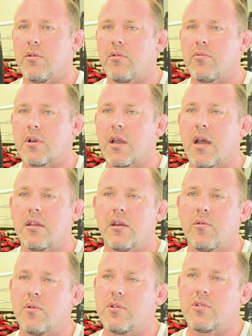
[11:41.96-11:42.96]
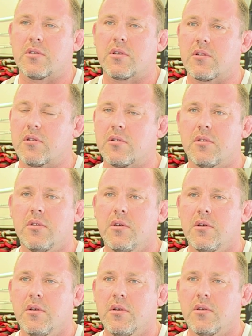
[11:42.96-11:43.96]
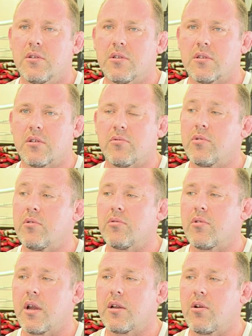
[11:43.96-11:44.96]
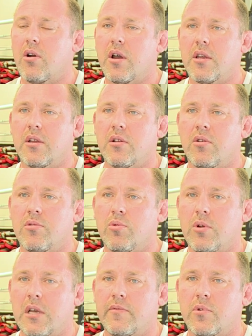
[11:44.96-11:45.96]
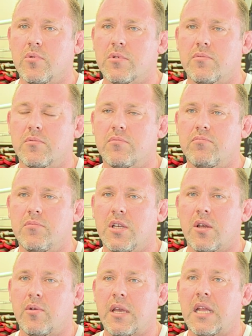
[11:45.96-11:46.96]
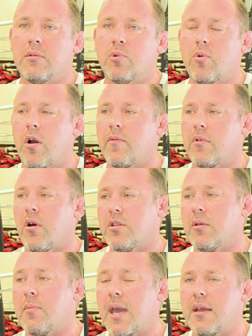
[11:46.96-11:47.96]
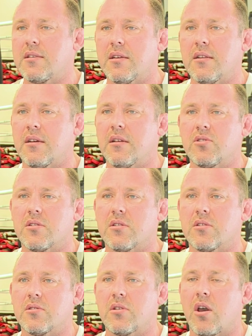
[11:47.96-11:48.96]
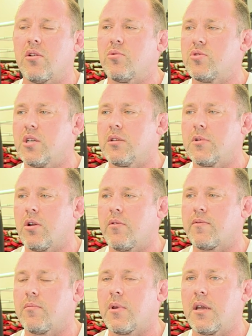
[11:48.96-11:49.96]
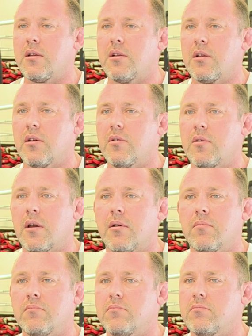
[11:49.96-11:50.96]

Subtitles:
Ricardo, and just a real great guy, you know, on all levels, you know, an animal off on the mat and just a total gentleman off the mat, you know.